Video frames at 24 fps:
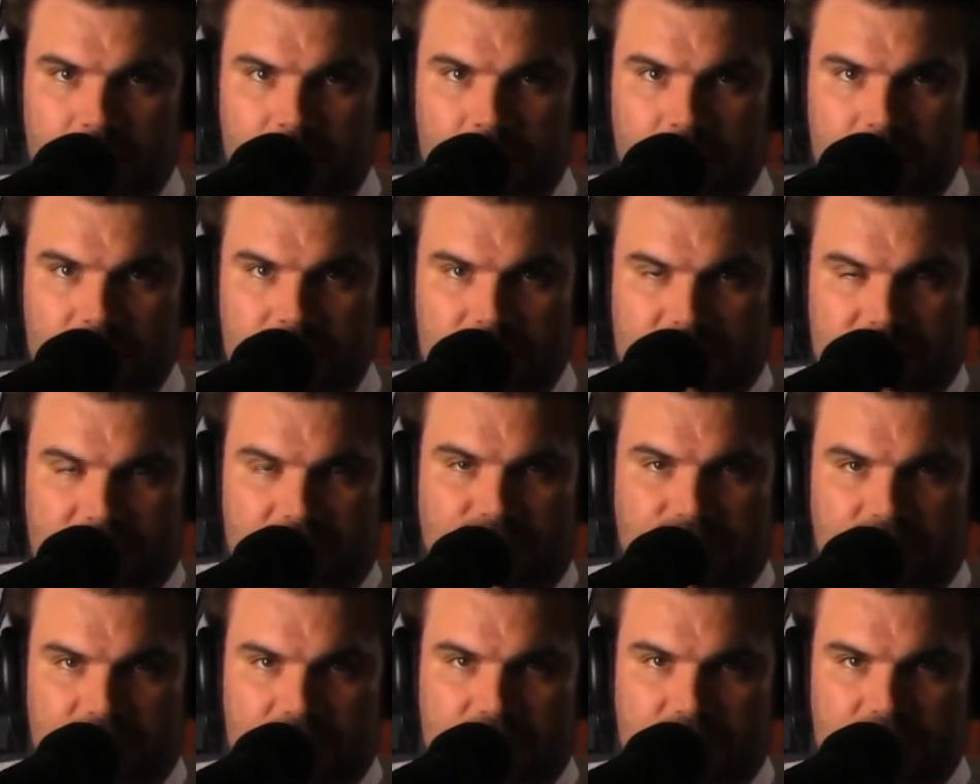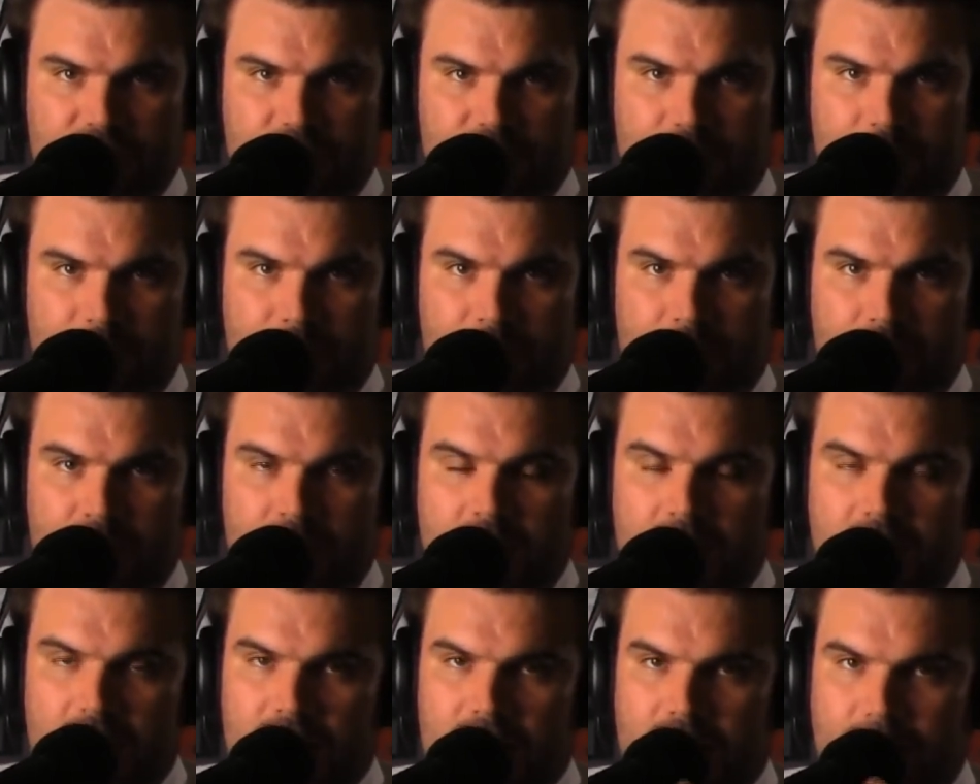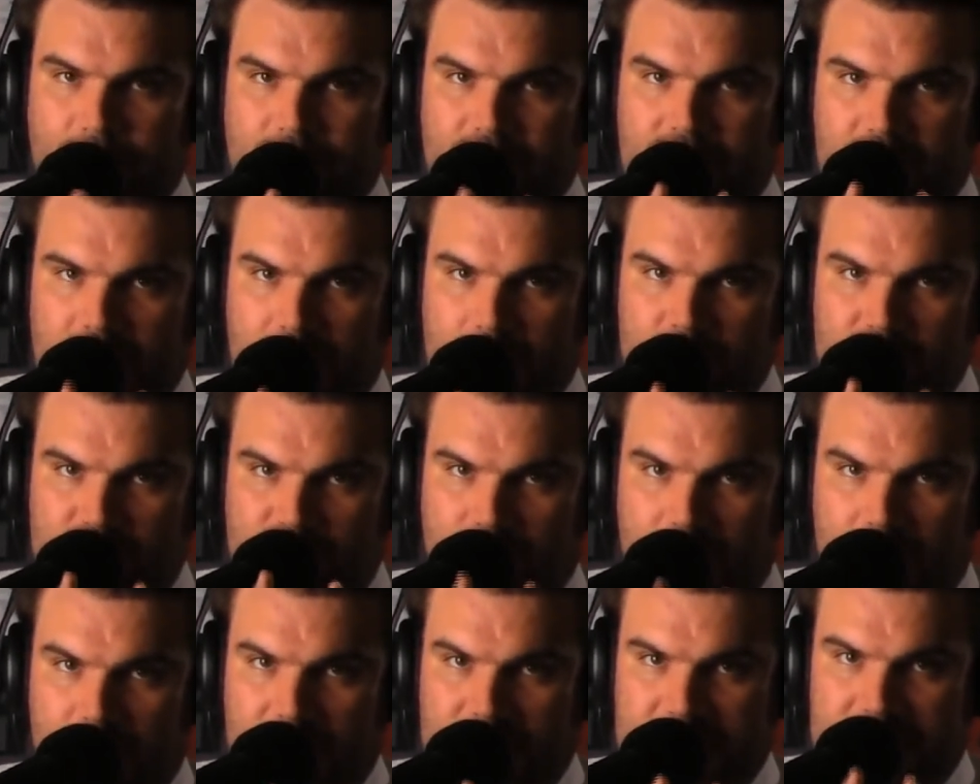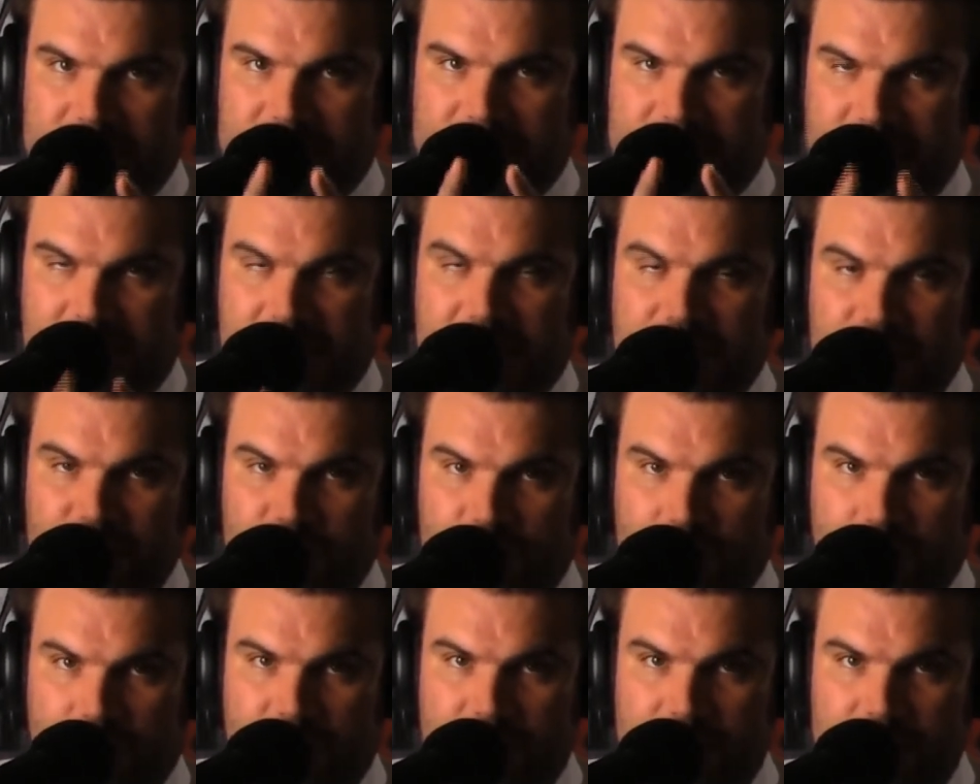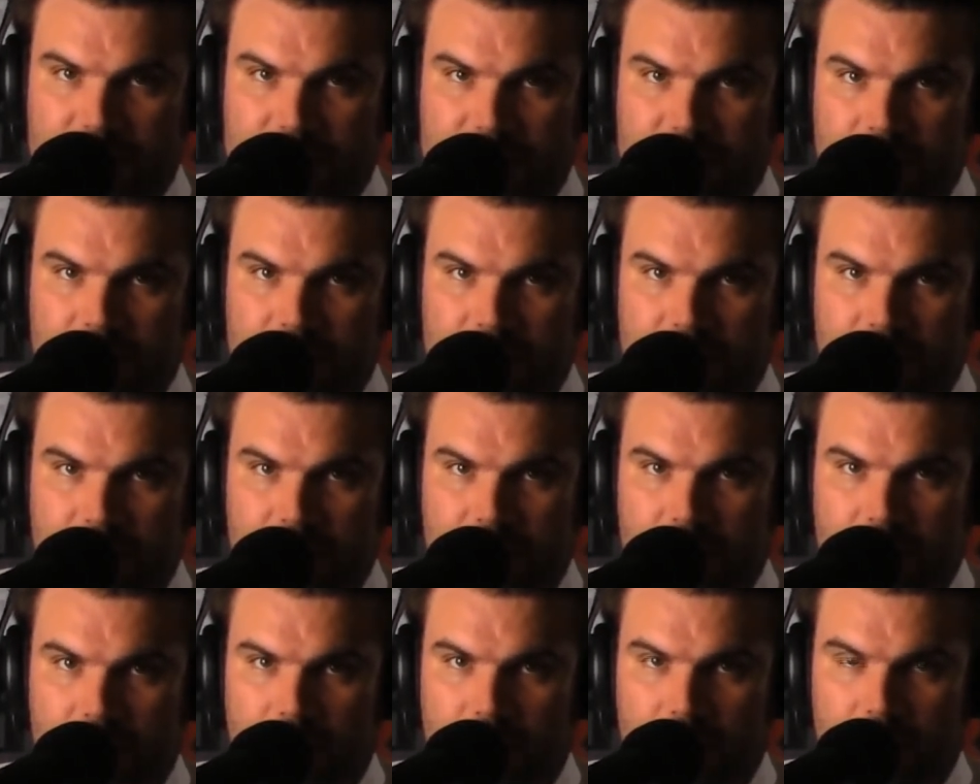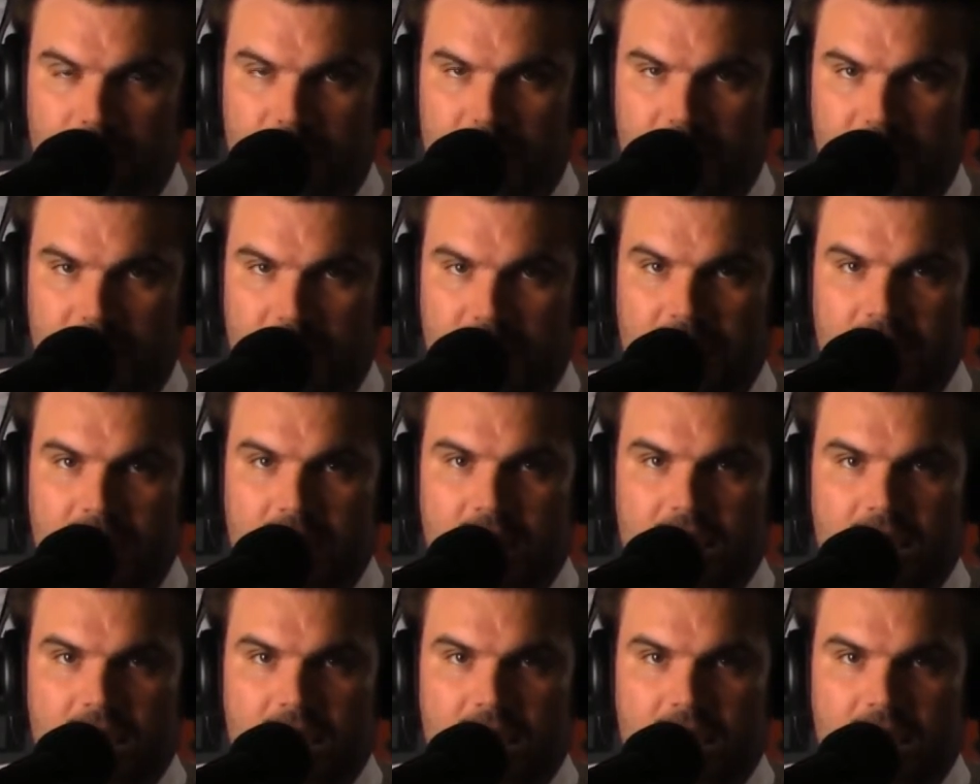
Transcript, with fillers: definition, it becomes very dangerous, okay?